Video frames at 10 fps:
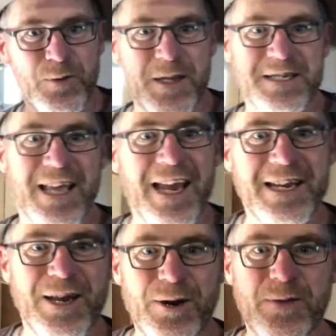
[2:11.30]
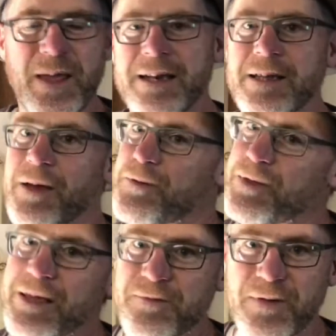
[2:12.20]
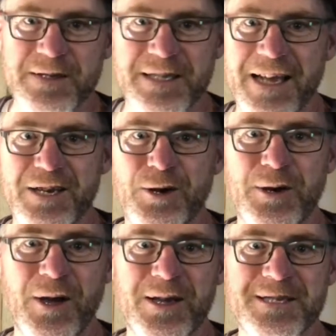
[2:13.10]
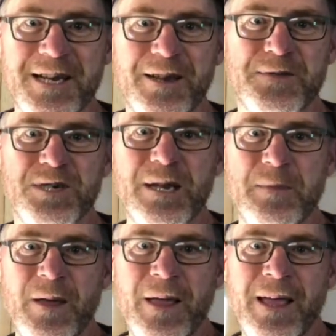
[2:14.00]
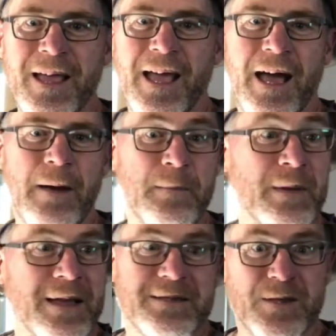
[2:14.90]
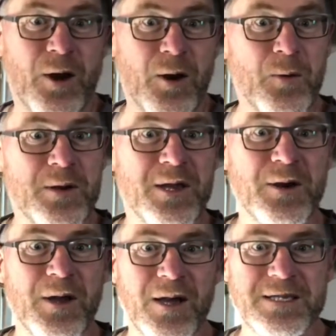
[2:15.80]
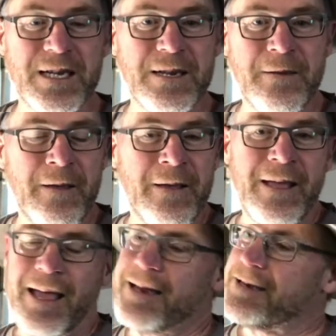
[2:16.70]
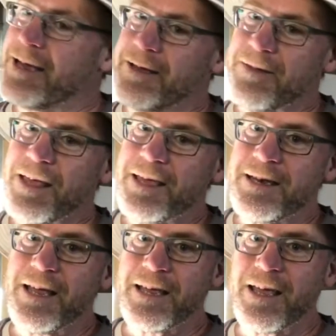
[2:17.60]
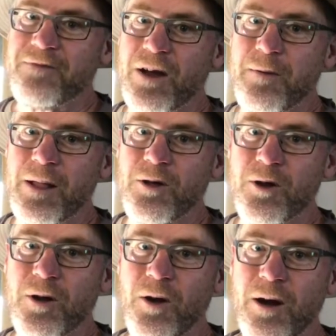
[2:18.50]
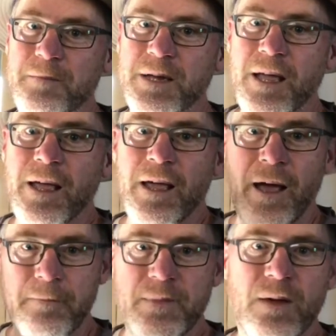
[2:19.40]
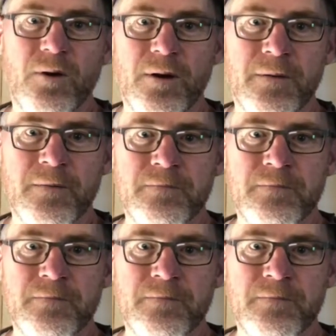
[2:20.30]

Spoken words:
this gate here. That thief is that curiosity of sheep, as our own curiosity. And they could get very well harmed. They were,